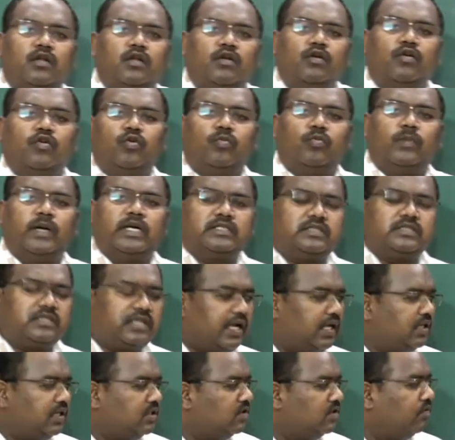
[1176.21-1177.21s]
luma
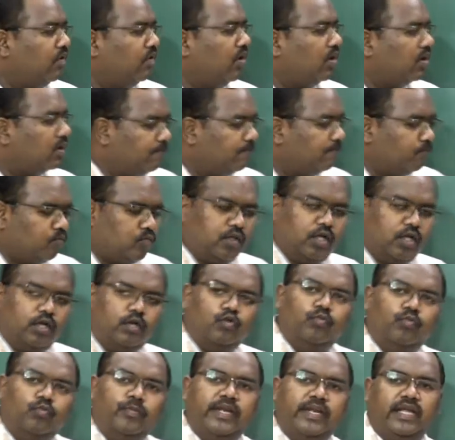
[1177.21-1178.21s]
stands for the
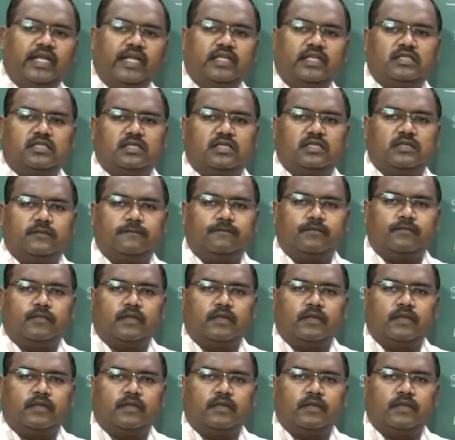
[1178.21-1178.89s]
luminance